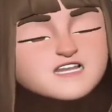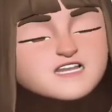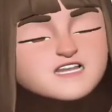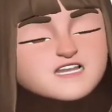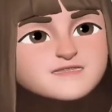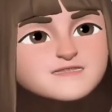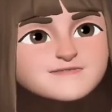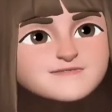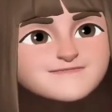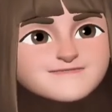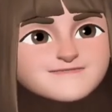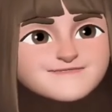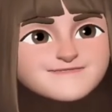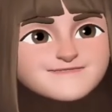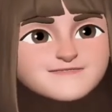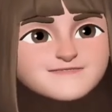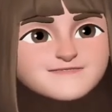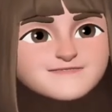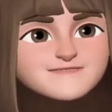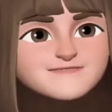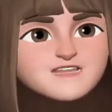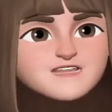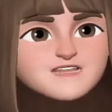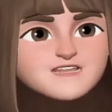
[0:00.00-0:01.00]
So
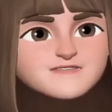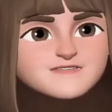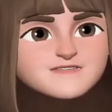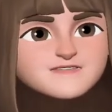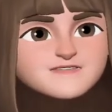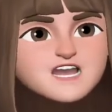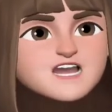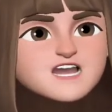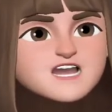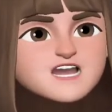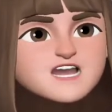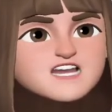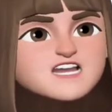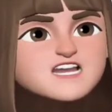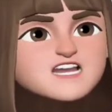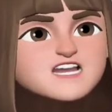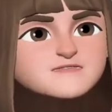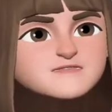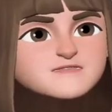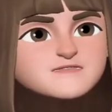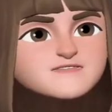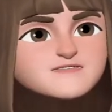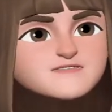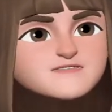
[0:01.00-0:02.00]
yeah, but
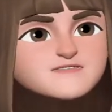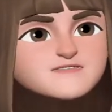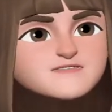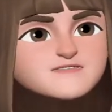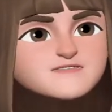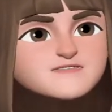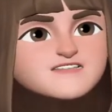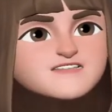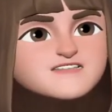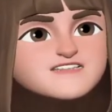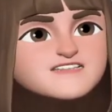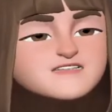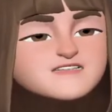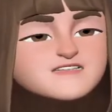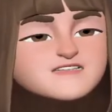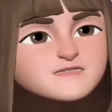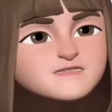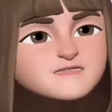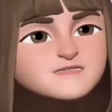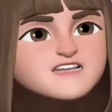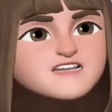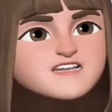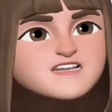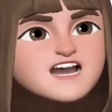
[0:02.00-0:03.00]
anyway, next clip
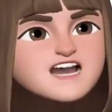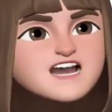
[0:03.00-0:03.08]
you will